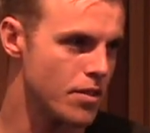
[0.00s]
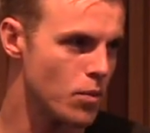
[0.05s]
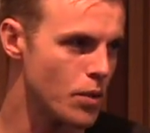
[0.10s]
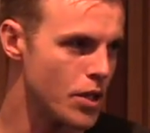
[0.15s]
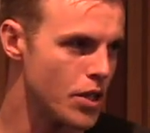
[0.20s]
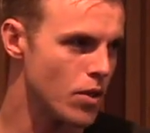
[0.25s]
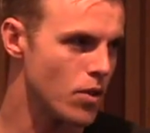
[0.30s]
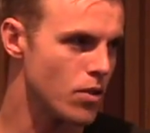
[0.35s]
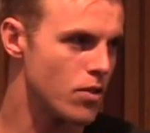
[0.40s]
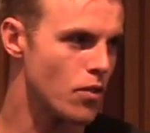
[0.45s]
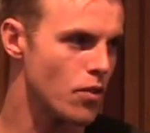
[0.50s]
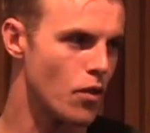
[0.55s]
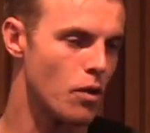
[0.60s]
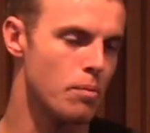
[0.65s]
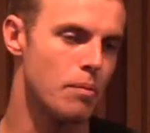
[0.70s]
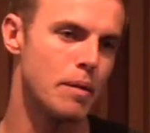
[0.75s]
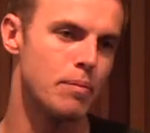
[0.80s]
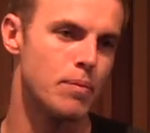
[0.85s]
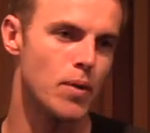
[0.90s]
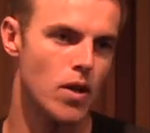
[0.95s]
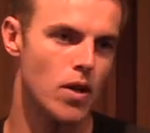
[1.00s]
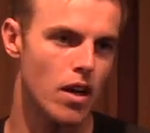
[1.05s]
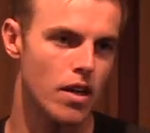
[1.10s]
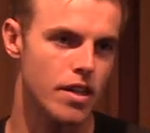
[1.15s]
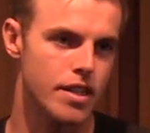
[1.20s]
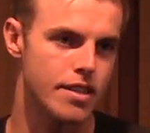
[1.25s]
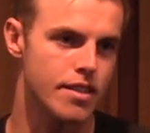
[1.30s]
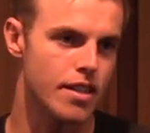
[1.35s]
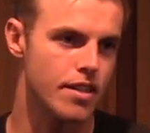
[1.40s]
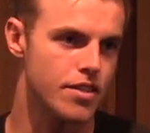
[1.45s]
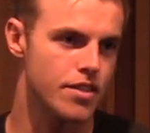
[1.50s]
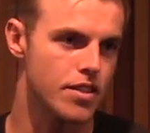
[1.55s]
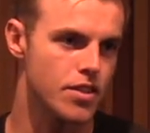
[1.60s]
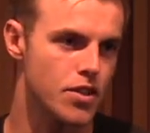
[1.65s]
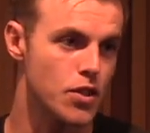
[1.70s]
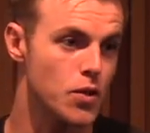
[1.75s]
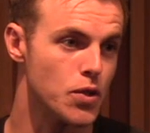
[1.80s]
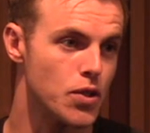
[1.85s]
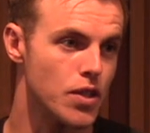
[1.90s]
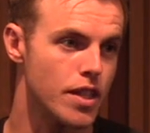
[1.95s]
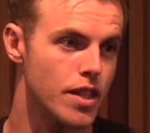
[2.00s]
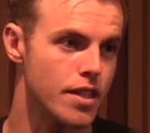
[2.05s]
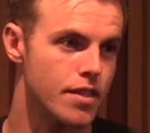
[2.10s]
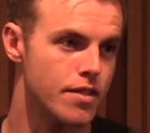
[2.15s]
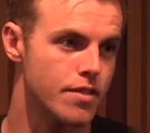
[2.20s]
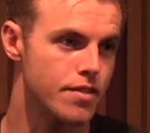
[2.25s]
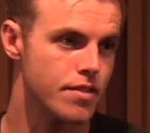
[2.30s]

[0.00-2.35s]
We don't remember our intention usually.